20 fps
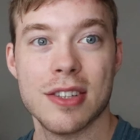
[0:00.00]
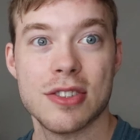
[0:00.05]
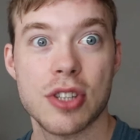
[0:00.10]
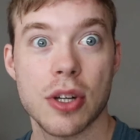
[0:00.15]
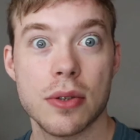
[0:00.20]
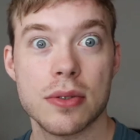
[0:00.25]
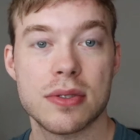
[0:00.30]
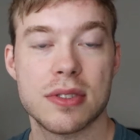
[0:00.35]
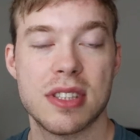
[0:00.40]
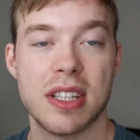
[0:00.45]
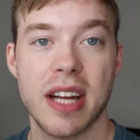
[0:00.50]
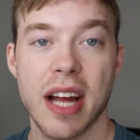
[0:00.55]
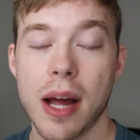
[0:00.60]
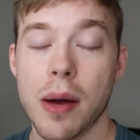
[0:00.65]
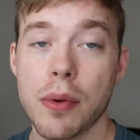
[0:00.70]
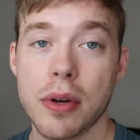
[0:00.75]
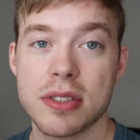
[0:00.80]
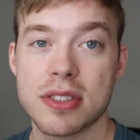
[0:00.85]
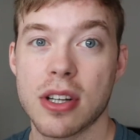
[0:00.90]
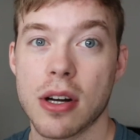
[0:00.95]
So today
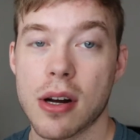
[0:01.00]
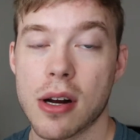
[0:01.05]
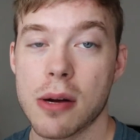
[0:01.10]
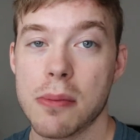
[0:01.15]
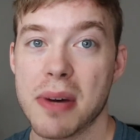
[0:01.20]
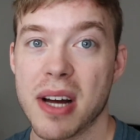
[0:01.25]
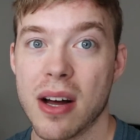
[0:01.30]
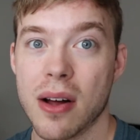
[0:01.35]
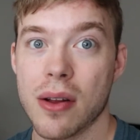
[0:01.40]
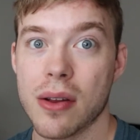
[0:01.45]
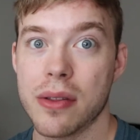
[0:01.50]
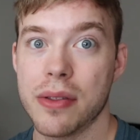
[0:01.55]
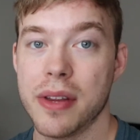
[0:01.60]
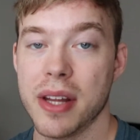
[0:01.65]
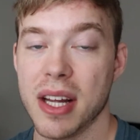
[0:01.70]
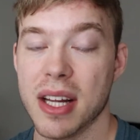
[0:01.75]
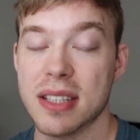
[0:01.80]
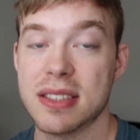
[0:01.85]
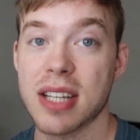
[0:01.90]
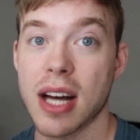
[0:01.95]
I want to talk about
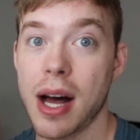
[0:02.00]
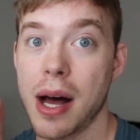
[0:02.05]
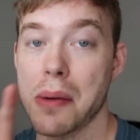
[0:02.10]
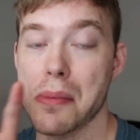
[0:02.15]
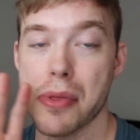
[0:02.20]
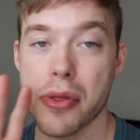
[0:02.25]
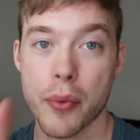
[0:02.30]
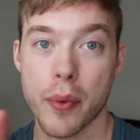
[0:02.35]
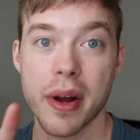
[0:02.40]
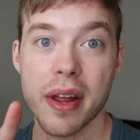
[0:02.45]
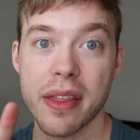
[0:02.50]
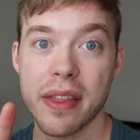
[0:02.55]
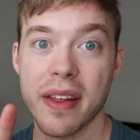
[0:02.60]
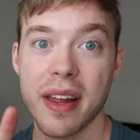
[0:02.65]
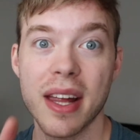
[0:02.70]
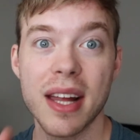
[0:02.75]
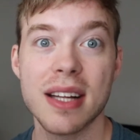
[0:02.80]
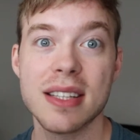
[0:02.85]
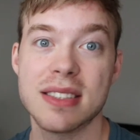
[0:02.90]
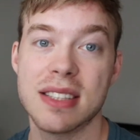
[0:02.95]
the top 3
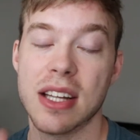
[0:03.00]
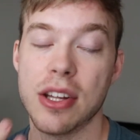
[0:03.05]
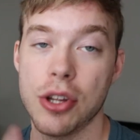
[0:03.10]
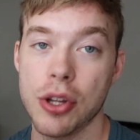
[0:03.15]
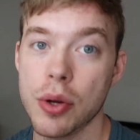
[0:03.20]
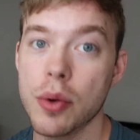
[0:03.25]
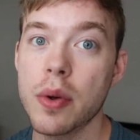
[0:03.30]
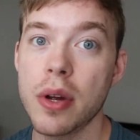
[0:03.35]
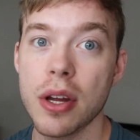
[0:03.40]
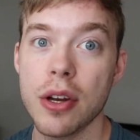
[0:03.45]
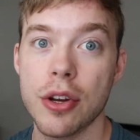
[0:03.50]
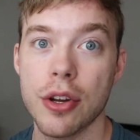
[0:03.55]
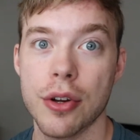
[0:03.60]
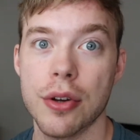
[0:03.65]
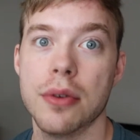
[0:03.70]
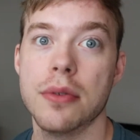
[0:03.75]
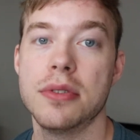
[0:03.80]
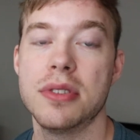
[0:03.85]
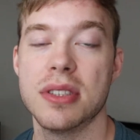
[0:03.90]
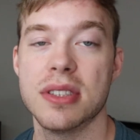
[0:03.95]
things that you can
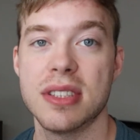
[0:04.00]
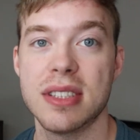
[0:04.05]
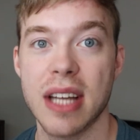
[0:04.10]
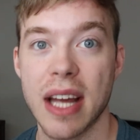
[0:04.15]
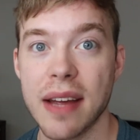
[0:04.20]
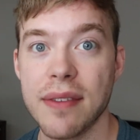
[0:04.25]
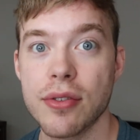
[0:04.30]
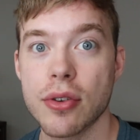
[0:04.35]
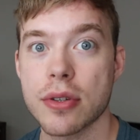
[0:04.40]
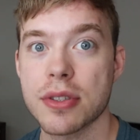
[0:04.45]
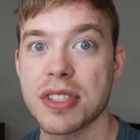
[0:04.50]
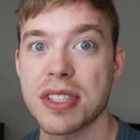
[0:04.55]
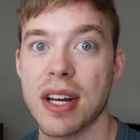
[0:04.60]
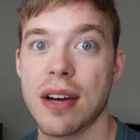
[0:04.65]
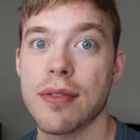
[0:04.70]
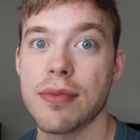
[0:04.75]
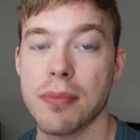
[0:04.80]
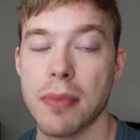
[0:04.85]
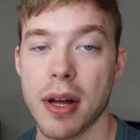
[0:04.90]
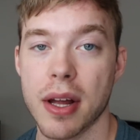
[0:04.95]
do to save
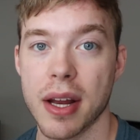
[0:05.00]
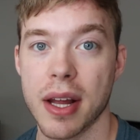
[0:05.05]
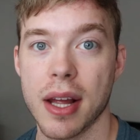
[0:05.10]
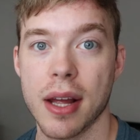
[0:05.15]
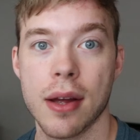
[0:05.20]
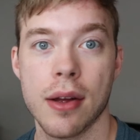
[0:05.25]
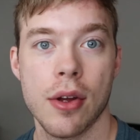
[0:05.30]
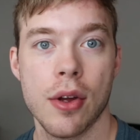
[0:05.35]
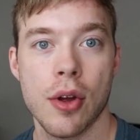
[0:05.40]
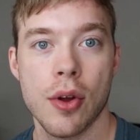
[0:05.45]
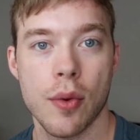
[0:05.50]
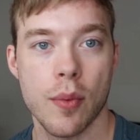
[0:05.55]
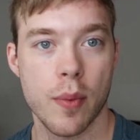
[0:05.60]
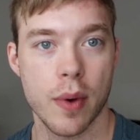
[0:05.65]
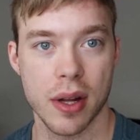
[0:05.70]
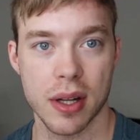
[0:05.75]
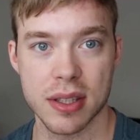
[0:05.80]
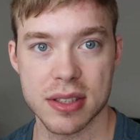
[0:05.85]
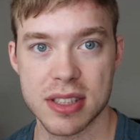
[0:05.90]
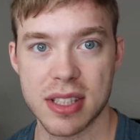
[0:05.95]
yourself money
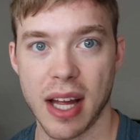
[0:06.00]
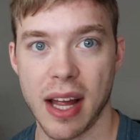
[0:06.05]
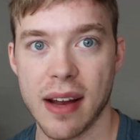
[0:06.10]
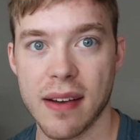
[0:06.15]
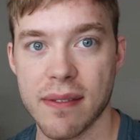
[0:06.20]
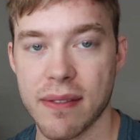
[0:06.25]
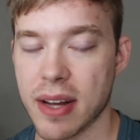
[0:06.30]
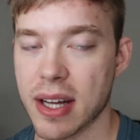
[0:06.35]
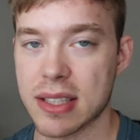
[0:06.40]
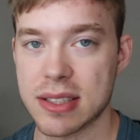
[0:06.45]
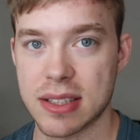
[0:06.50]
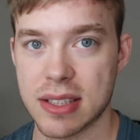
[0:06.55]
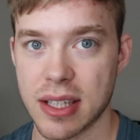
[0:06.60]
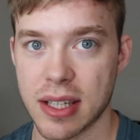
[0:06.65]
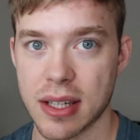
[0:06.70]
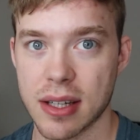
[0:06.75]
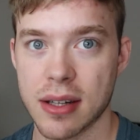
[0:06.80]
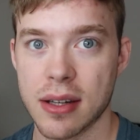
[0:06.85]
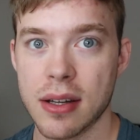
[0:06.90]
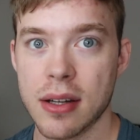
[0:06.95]
real estate
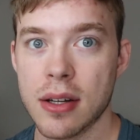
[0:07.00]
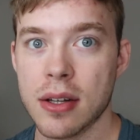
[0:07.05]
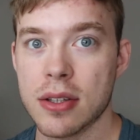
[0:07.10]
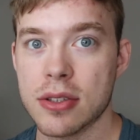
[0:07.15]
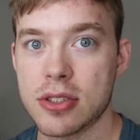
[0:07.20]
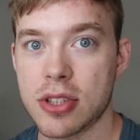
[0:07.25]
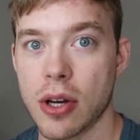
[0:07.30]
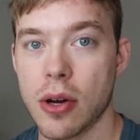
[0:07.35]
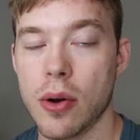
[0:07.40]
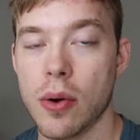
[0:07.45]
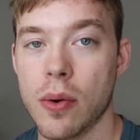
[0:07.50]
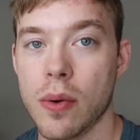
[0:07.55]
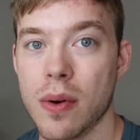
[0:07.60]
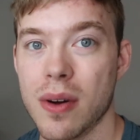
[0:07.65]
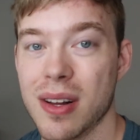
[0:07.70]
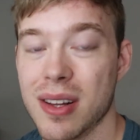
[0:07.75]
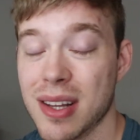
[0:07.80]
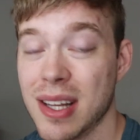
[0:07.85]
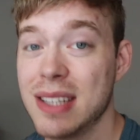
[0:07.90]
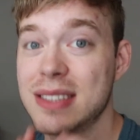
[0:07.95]
investing.
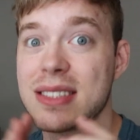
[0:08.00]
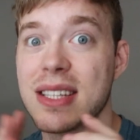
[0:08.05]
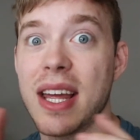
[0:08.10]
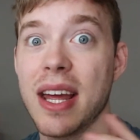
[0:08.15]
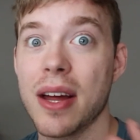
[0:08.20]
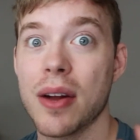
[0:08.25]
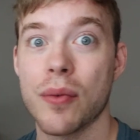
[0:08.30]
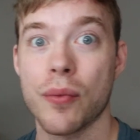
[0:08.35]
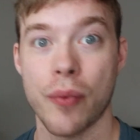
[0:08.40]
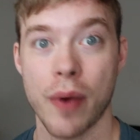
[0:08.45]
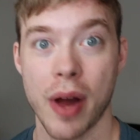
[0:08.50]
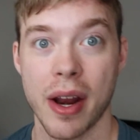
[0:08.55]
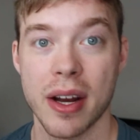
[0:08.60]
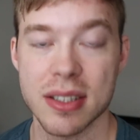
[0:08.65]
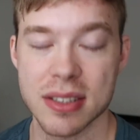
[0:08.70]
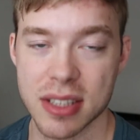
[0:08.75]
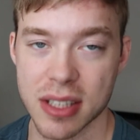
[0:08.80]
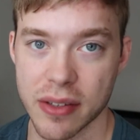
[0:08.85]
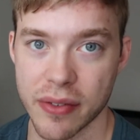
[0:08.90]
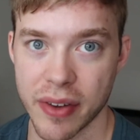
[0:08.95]
So let's get right
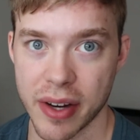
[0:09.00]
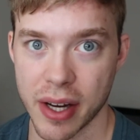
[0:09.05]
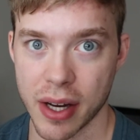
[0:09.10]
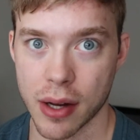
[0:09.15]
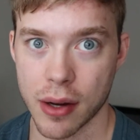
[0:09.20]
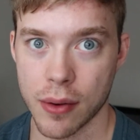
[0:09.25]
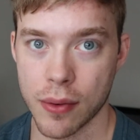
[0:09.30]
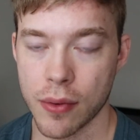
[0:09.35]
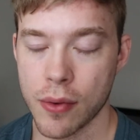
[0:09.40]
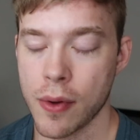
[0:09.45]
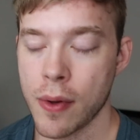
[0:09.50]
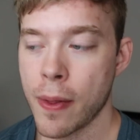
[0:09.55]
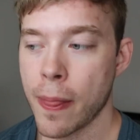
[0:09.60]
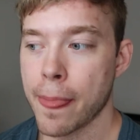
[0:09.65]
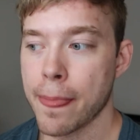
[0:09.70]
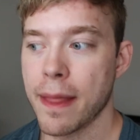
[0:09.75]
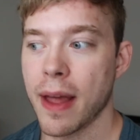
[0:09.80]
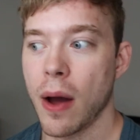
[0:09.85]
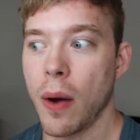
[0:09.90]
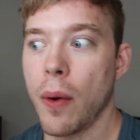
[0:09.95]
into the video.
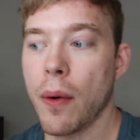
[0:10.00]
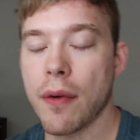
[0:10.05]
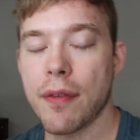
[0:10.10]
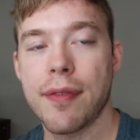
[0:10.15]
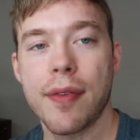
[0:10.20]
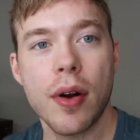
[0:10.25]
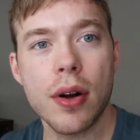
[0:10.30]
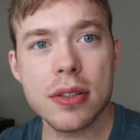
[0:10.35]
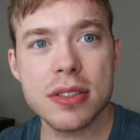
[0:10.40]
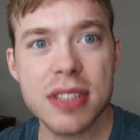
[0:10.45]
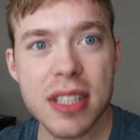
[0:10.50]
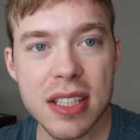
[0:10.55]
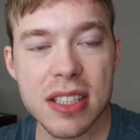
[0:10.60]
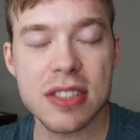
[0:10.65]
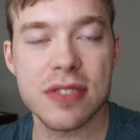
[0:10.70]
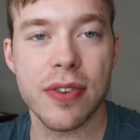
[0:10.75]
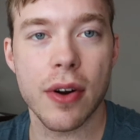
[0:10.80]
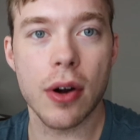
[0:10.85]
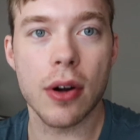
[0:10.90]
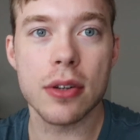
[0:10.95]
Now, first
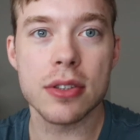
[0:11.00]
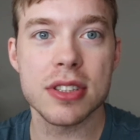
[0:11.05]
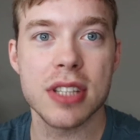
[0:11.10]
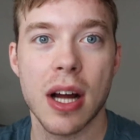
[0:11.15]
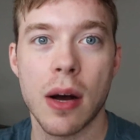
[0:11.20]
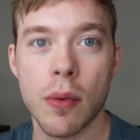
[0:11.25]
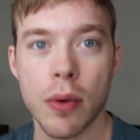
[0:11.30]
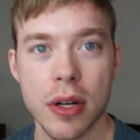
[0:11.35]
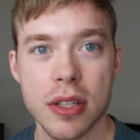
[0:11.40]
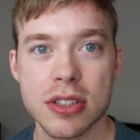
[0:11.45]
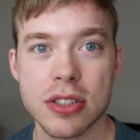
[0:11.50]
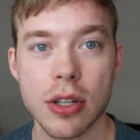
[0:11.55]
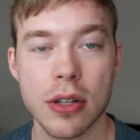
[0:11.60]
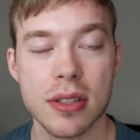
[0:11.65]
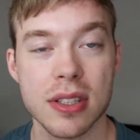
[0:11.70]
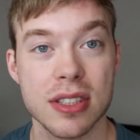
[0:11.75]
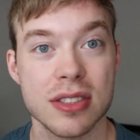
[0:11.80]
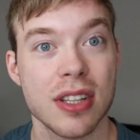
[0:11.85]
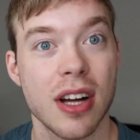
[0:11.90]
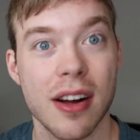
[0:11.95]
things first, I want to
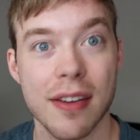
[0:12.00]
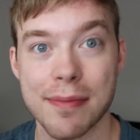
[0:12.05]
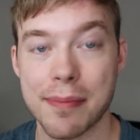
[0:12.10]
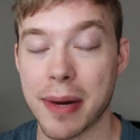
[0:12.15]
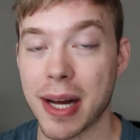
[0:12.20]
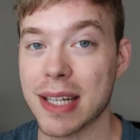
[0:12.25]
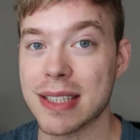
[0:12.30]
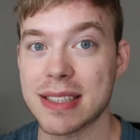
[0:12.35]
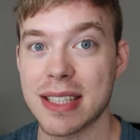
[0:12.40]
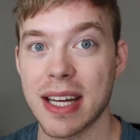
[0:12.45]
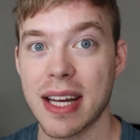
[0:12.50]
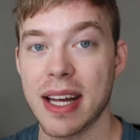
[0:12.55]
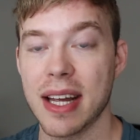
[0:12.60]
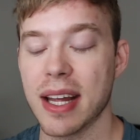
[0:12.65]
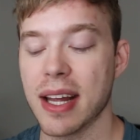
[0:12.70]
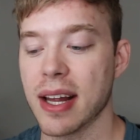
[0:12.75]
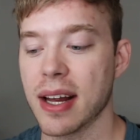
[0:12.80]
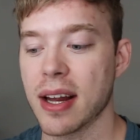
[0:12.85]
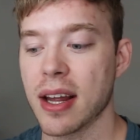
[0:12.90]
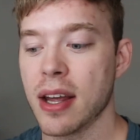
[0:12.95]
start this off by
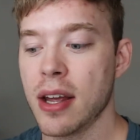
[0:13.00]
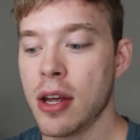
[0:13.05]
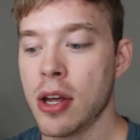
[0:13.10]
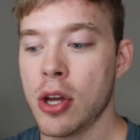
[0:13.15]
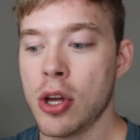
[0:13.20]
saying